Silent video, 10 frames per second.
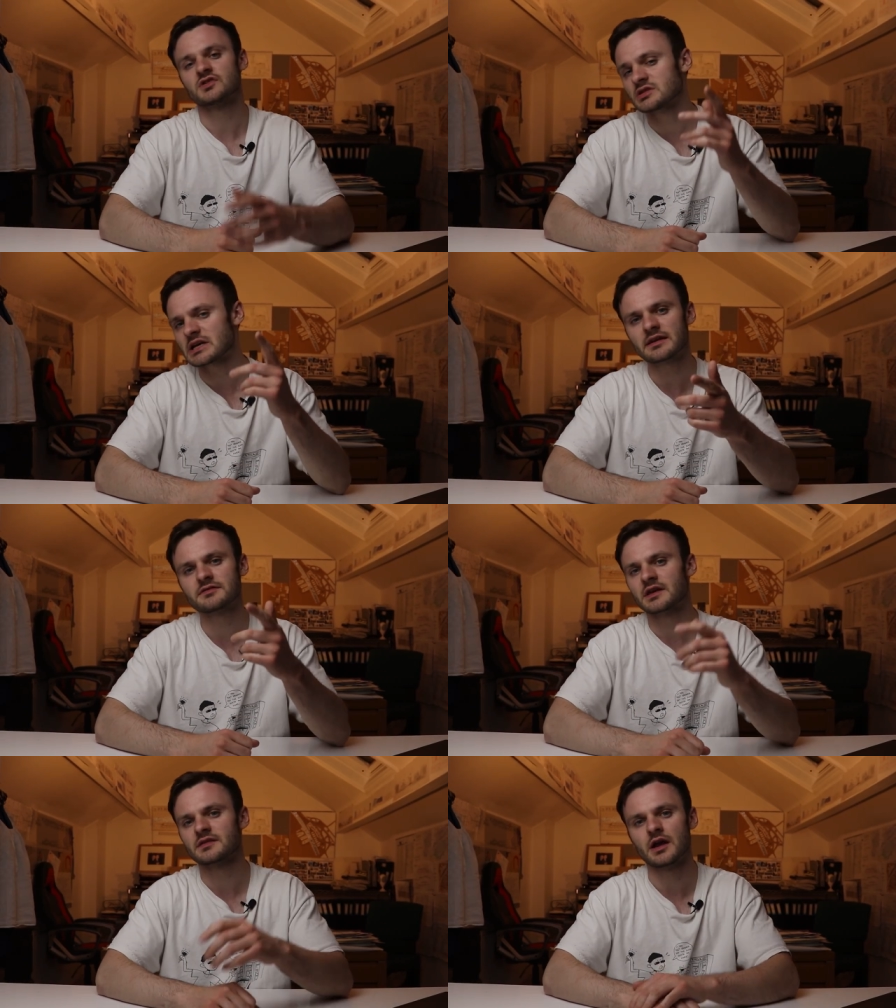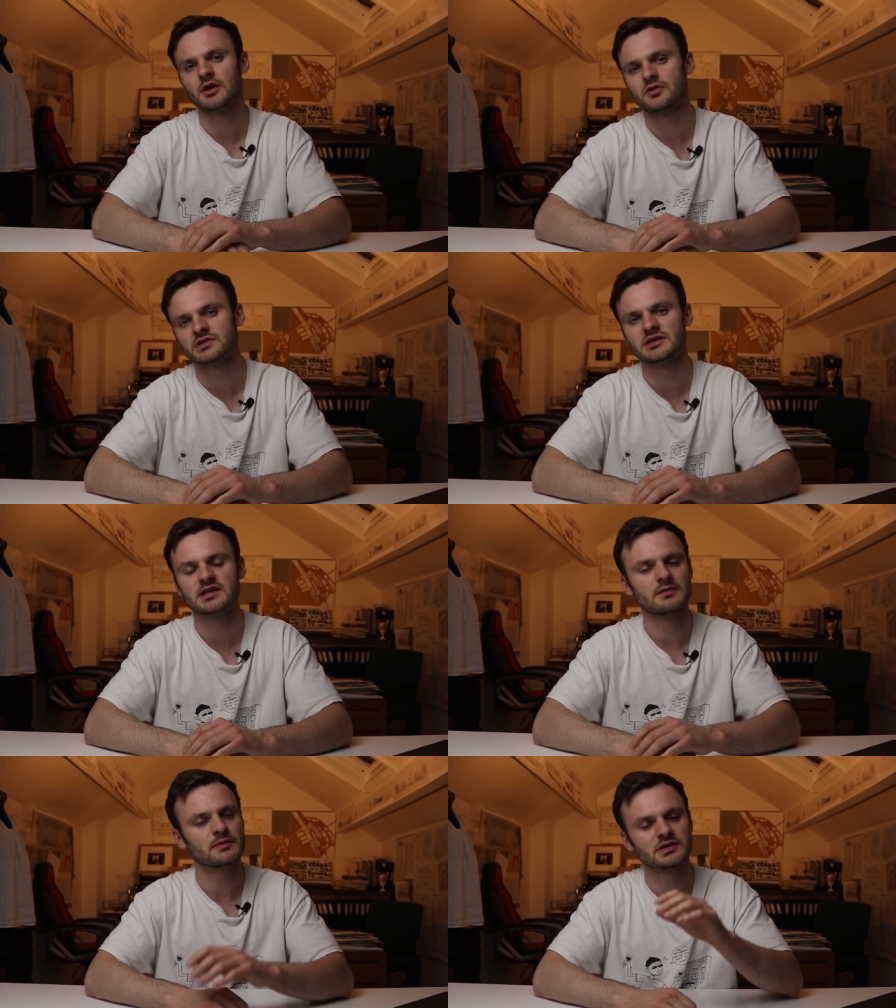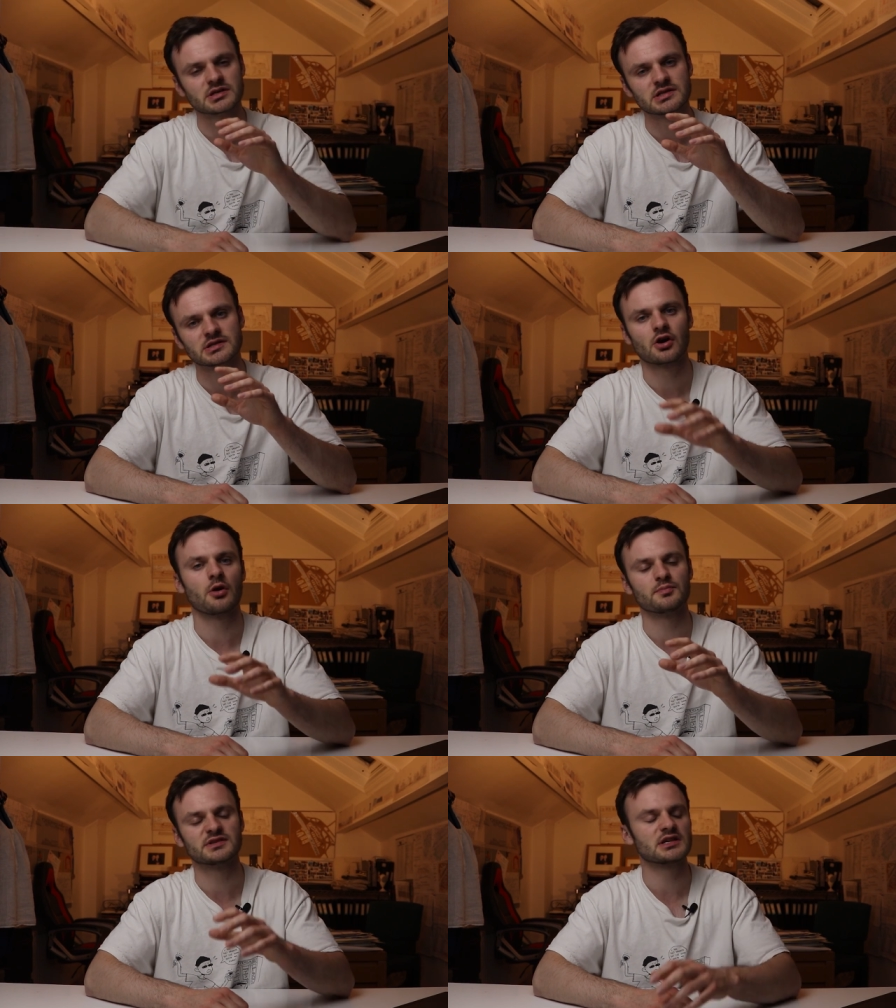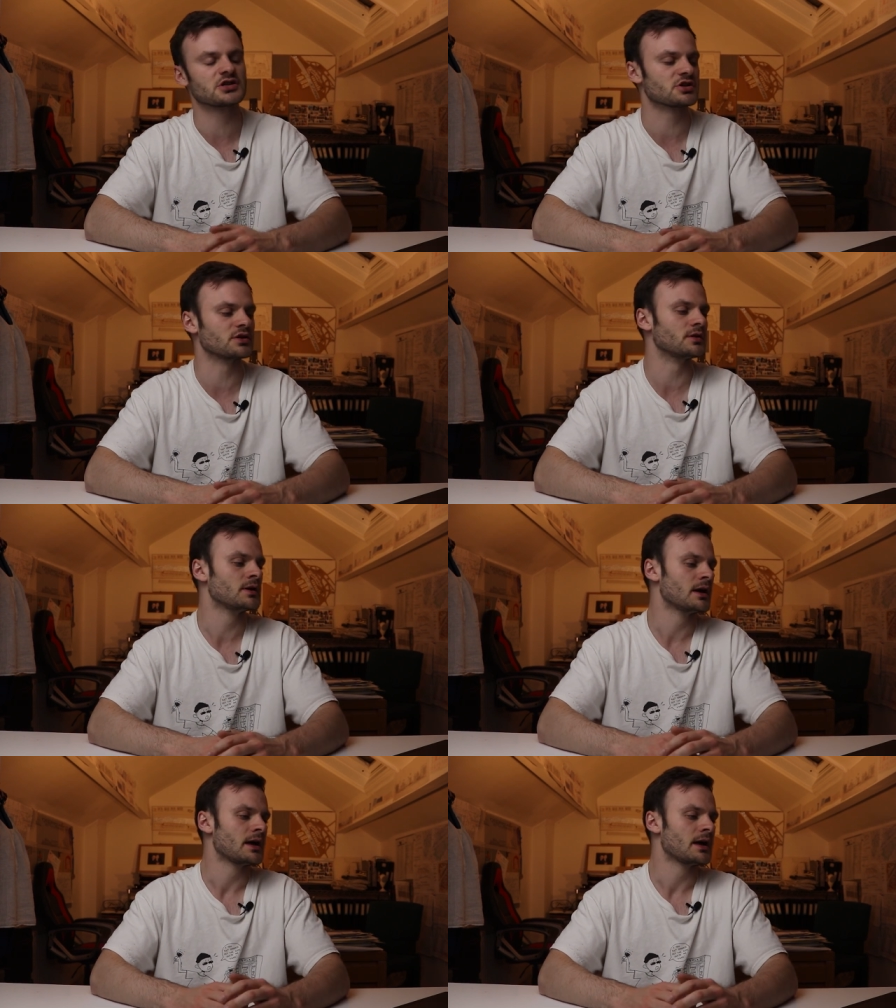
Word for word: So the second thing that I noticed in the image is the composition.